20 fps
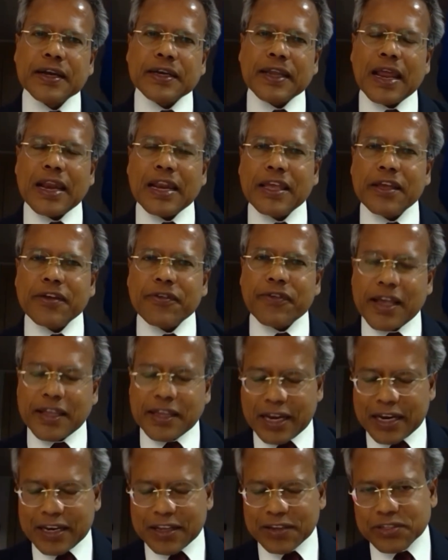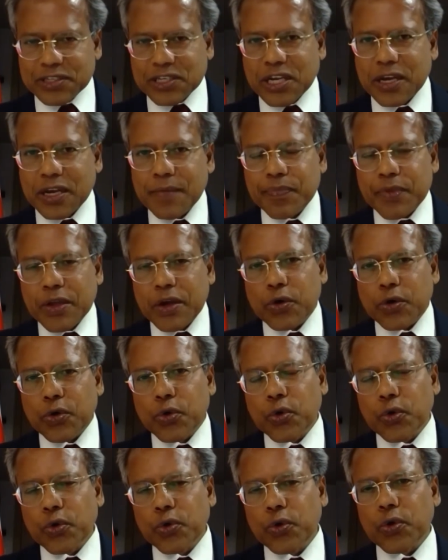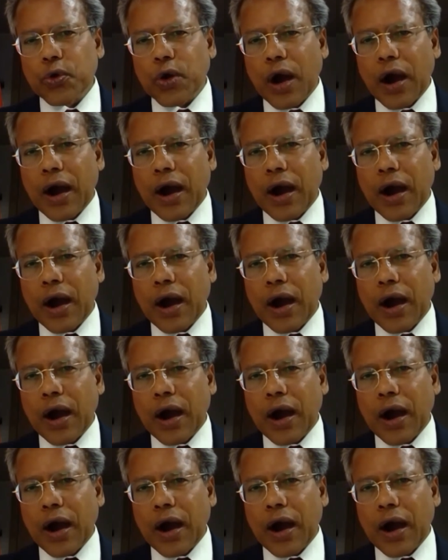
tele-evangelist who